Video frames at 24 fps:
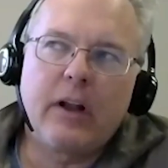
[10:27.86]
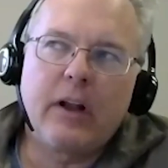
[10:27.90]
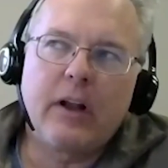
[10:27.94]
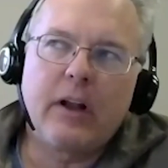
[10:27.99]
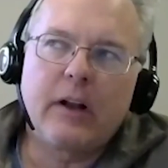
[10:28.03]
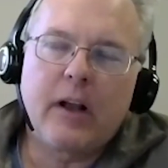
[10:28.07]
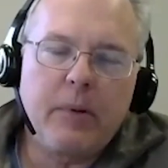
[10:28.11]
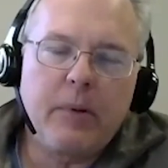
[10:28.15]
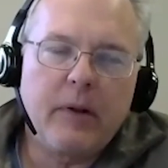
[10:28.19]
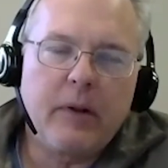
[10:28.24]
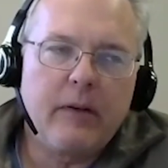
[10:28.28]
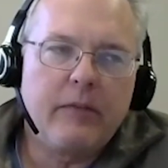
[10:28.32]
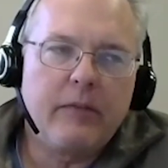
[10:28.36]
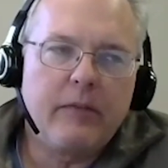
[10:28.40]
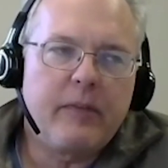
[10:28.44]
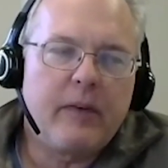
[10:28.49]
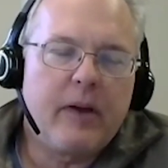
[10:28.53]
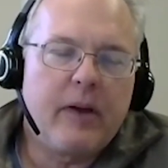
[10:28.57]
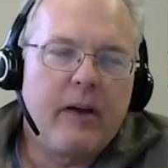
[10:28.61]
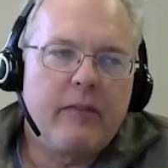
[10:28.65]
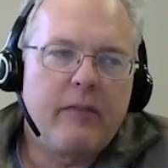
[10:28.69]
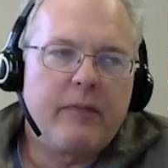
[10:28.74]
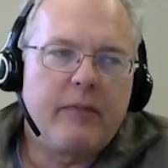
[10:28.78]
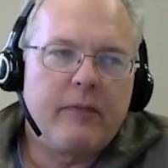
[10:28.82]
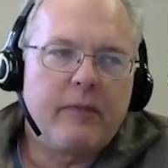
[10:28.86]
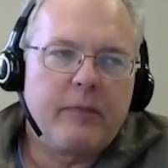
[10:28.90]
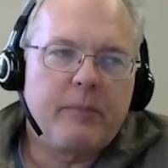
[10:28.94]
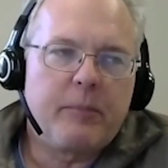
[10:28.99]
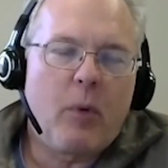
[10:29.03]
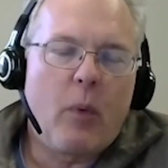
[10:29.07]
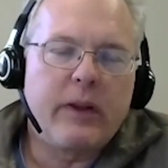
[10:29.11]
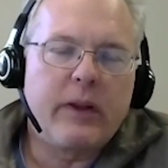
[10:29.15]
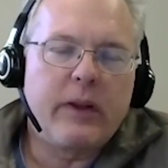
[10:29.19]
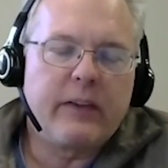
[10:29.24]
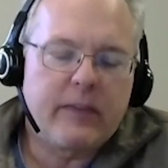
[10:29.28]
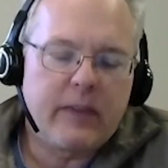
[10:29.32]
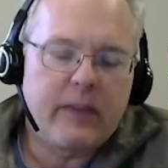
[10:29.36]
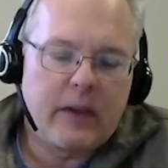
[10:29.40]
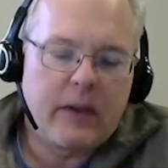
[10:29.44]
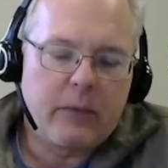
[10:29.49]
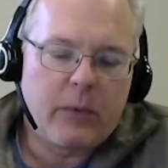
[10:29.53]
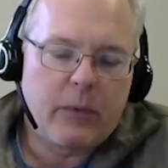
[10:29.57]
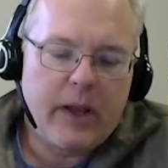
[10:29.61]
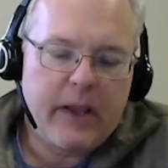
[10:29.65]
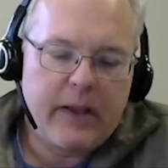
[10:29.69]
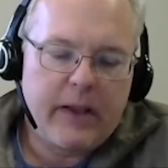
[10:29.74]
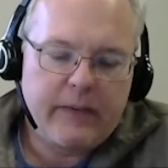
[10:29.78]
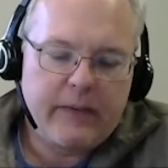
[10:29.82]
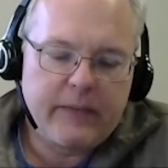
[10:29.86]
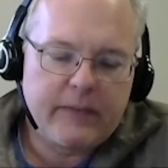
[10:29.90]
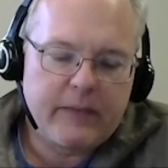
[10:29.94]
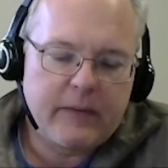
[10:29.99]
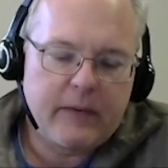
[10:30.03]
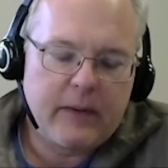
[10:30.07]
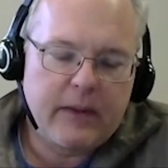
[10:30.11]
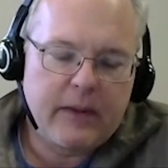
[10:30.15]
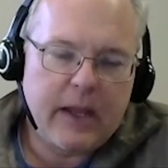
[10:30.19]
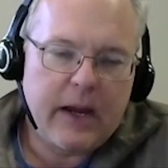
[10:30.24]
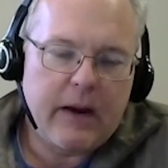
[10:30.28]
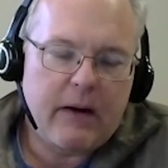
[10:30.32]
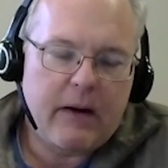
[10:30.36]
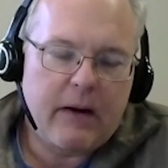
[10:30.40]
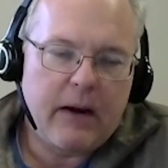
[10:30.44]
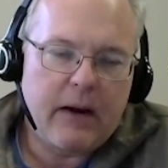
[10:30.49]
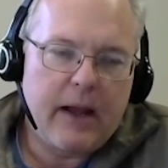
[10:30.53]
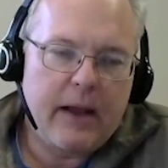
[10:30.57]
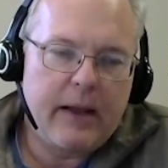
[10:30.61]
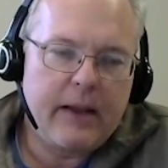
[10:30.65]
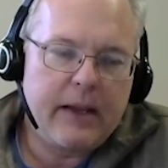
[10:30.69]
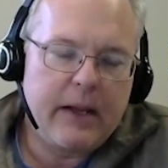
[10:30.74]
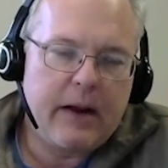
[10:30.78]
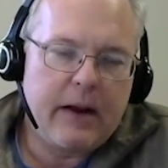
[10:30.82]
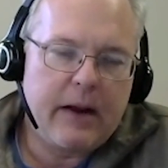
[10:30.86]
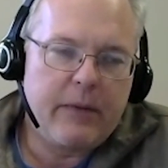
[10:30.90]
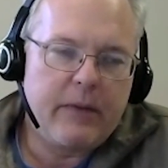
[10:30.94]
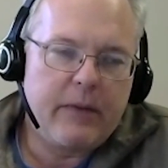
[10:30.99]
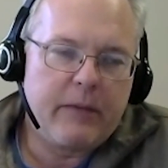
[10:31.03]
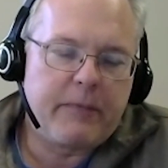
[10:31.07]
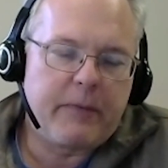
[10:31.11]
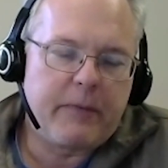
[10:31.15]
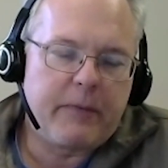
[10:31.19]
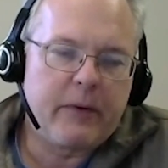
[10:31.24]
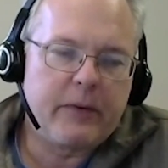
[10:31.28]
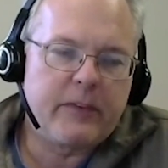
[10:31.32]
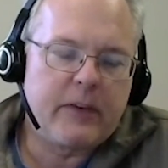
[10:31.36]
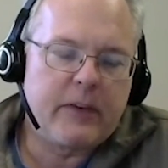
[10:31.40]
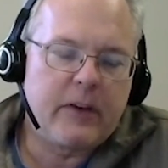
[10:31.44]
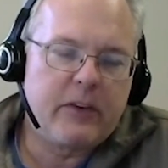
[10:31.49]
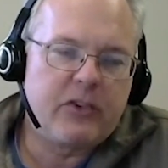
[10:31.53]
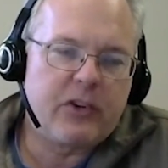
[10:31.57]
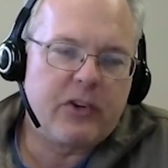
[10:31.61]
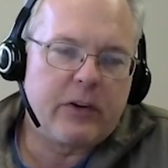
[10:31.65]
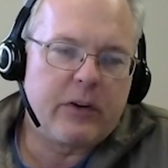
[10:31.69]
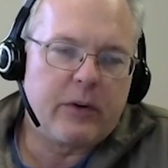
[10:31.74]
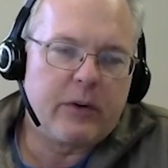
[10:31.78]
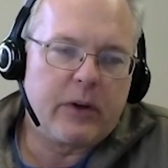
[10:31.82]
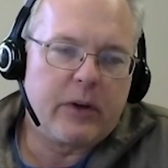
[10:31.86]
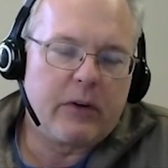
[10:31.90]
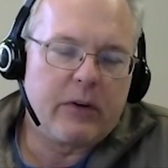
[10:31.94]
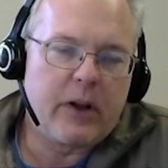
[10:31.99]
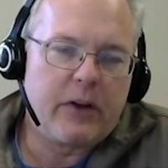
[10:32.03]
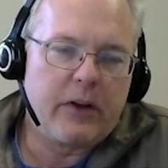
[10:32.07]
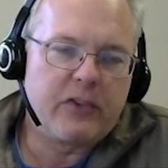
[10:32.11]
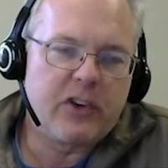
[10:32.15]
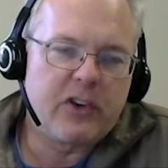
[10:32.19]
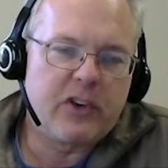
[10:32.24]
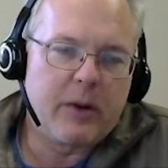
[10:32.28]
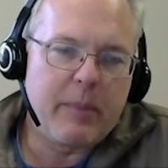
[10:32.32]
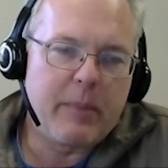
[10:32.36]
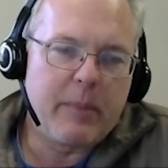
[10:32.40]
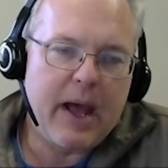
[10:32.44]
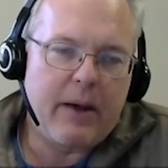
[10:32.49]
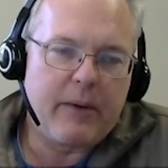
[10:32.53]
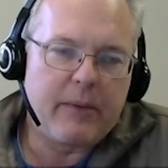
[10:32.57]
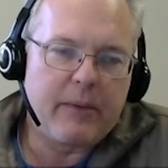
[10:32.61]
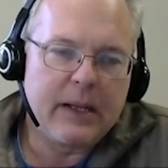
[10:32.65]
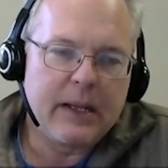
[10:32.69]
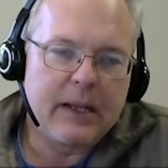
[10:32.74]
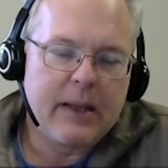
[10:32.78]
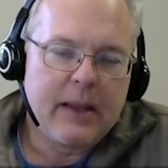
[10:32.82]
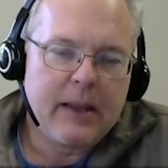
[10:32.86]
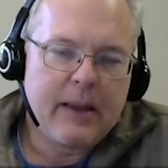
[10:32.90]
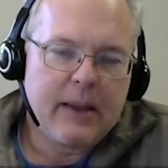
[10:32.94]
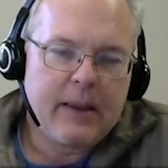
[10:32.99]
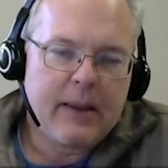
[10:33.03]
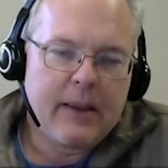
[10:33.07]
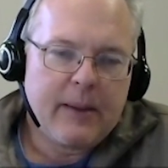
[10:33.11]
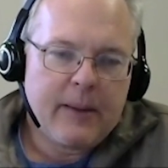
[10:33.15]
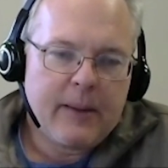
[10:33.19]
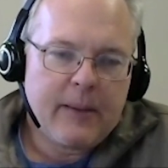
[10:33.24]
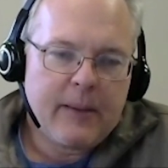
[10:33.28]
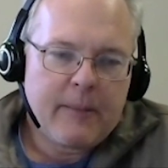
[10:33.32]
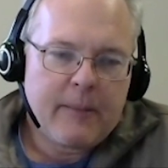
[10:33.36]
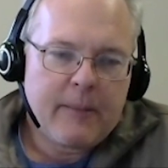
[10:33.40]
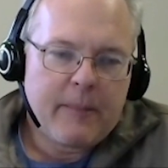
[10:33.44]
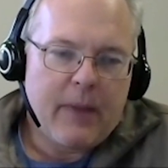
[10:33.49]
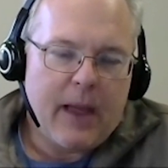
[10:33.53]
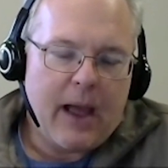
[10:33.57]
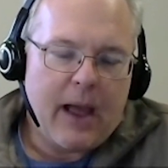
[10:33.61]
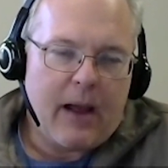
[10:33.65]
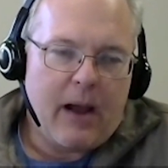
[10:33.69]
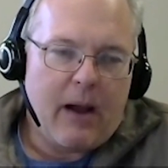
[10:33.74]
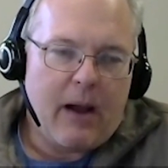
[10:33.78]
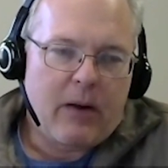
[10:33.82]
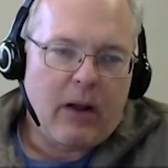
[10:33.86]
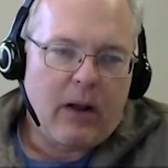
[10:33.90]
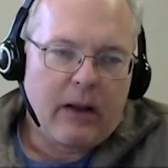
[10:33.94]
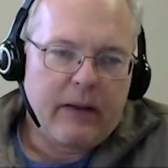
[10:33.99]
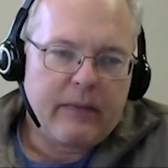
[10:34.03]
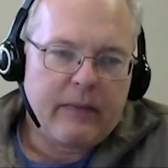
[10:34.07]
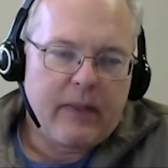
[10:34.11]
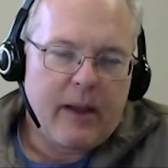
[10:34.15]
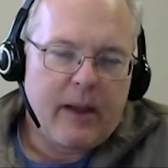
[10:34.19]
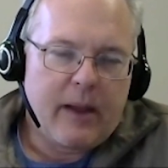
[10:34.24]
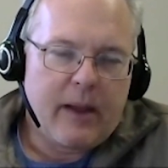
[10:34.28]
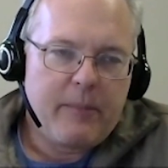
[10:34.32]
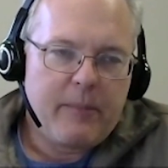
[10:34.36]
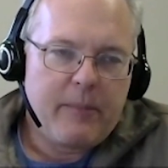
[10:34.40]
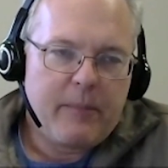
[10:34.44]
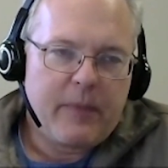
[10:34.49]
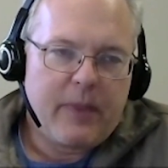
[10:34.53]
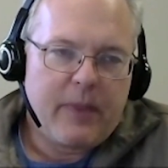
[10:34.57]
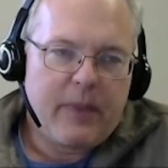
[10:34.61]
on a couple of points that you raised there. And the first is your notion about I'll call it the